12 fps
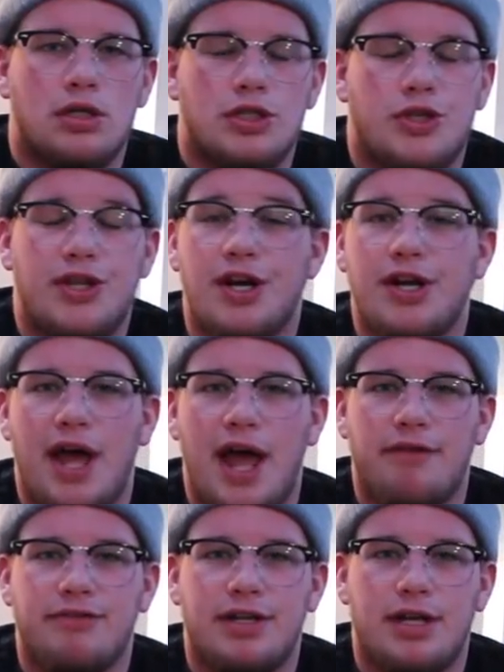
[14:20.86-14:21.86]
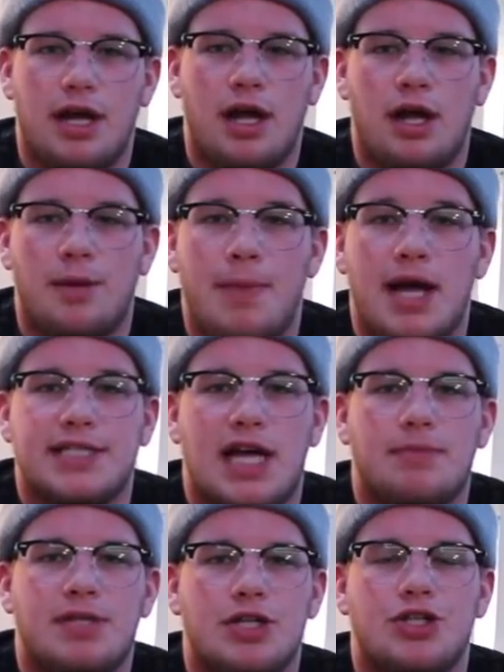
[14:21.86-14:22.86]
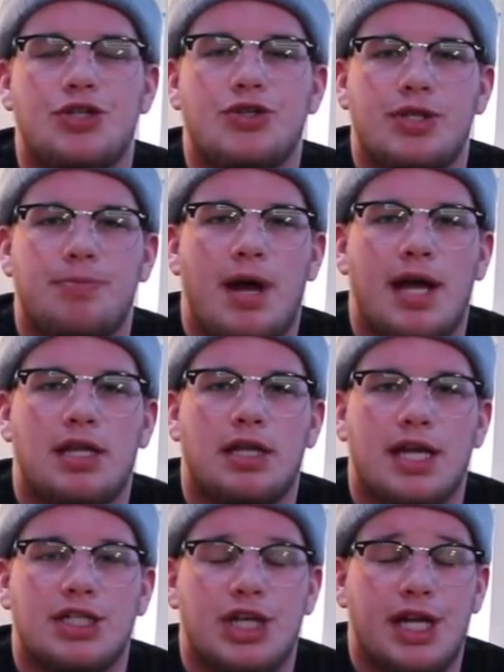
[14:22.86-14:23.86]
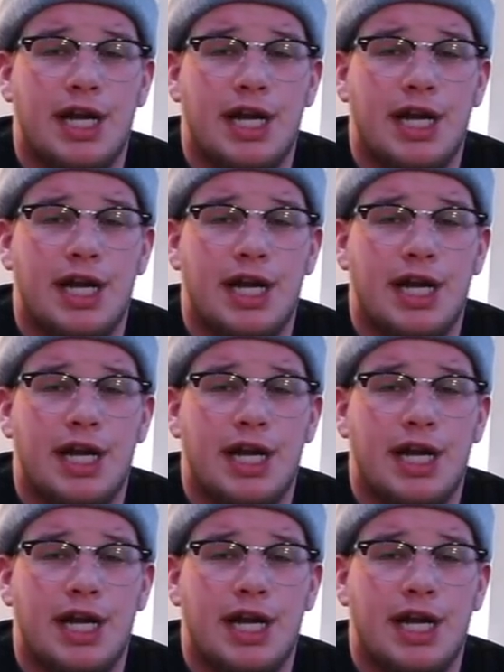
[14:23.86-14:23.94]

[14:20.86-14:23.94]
So there you have it, my top 10 shoes in my collection.